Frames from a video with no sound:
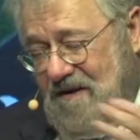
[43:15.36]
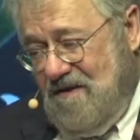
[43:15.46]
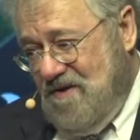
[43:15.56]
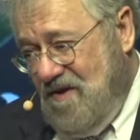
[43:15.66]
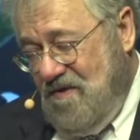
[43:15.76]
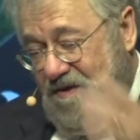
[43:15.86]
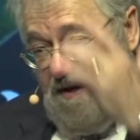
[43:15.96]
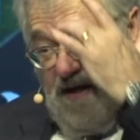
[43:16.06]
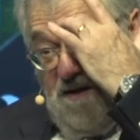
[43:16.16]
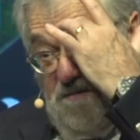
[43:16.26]
on his own,
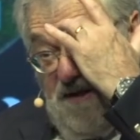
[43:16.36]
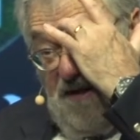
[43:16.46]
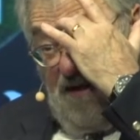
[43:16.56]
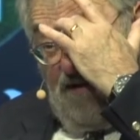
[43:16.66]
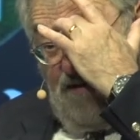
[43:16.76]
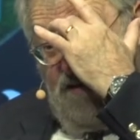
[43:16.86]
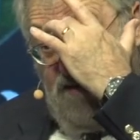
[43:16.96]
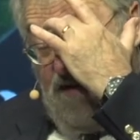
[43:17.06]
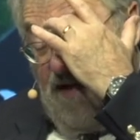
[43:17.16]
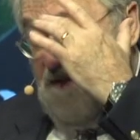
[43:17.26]
but he
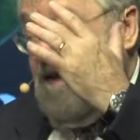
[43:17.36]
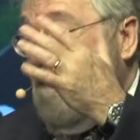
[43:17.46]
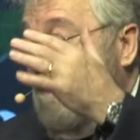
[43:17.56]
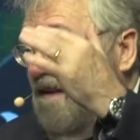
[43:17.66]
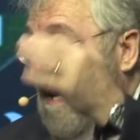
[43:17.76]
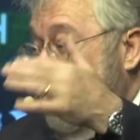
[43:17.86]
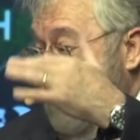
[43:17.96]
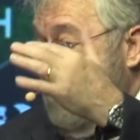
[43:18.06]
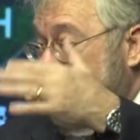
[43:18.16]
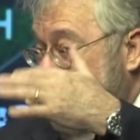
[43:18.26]
did, I think, allow
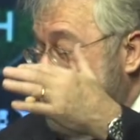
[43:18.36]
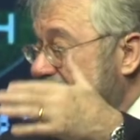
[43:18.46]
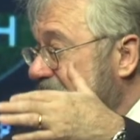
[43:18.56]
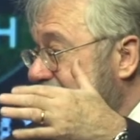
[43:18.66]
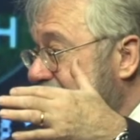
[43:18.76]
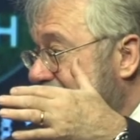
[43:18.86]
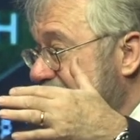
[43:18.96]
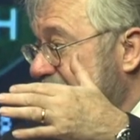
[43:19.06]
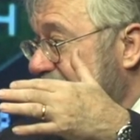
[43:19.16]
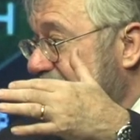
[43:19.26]
people to see him
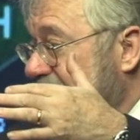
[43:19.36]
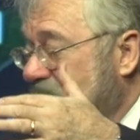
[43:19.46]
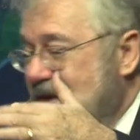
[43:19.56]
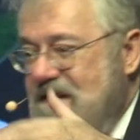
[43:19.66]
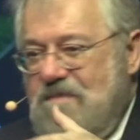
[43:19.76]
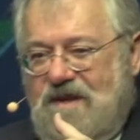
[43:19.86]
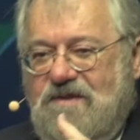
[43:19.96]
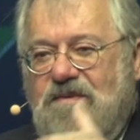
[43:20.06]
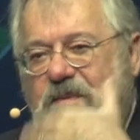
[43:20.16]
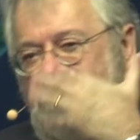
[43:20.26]
as he really was. That
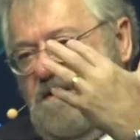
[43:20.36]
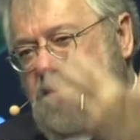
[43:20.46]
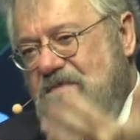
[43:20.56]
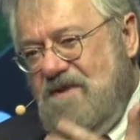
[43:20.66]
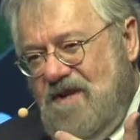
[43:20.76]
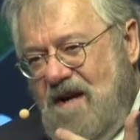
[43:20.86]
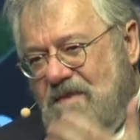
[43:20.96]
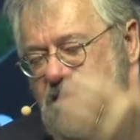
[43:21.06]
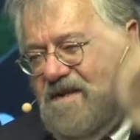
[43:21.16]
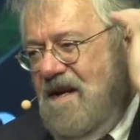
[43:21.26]
picture of him in his
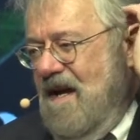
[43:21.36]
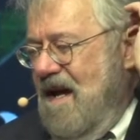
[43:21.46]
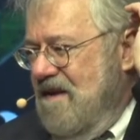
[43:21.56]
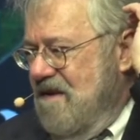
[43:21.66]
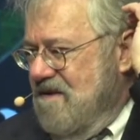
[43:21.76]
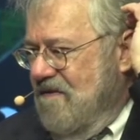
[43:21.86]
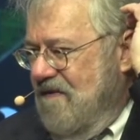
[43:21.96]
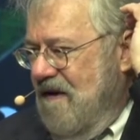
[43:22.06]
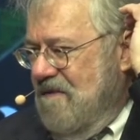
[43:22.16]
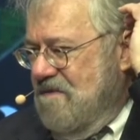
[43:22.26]
pajamas, there's a
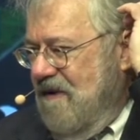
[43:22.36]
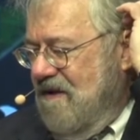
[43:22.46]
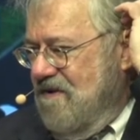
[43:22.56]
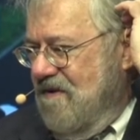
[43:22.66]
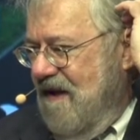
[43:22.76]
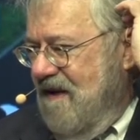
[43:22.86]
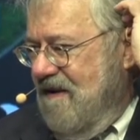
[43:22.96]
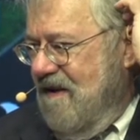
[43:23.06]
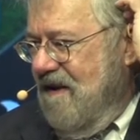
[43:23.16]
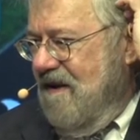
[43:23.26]
famous picture
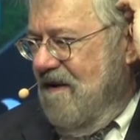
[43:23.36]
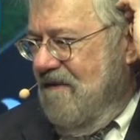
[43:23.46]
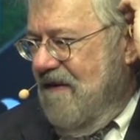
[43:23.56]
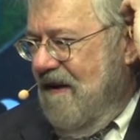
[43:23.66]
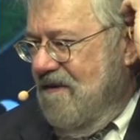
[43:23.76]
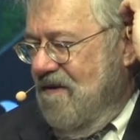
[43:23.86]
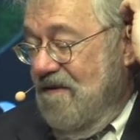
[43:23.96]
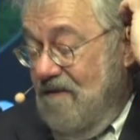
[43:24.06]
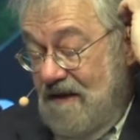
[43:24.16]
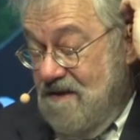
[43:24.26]
that, uh, that you
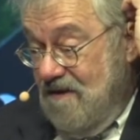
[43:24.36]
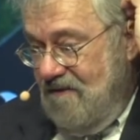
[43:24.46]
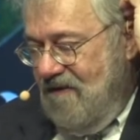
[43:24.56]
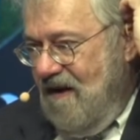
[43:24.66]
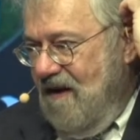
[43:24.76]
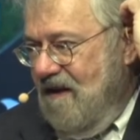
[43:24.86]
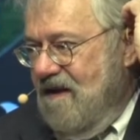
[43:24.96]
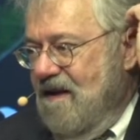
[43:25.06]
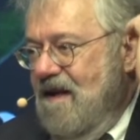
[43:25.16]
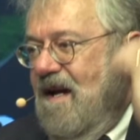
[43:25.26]
can easily find